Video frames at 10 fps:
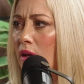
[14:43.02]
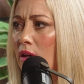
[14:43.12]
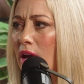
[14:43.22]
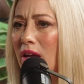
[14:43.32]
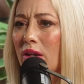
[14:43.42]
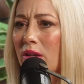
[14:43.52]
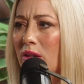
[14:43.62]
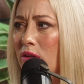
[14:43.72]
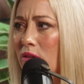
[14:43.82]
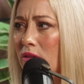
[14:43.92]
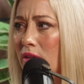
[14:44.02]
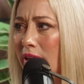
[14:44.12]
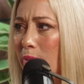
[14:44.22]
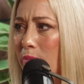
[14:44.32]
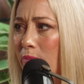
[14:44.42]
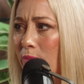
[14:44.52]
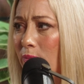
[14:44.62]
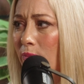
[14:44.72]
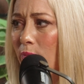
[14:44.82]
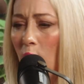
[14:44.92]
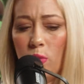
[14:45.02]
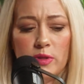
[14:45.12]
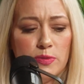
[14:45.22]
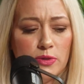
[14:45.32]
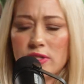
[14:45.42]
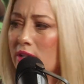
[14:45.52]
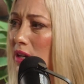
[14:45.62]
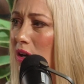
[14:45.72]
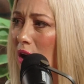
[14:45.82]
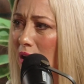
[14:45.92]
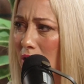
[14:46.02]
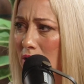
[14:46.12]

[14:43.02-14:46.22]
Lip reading: Yeah. A homeless person in a car?